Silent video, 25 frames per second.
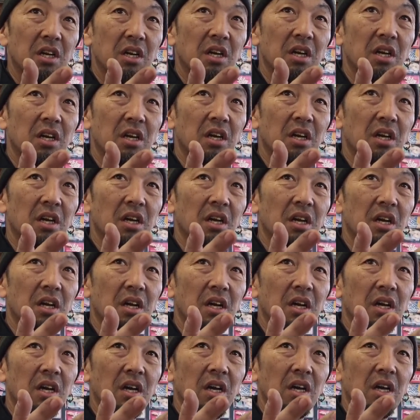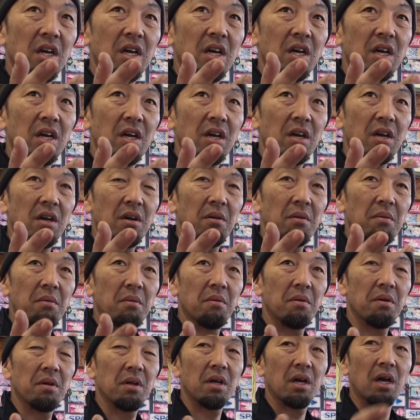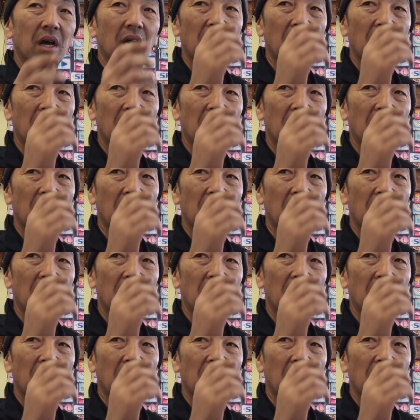(no one is talking)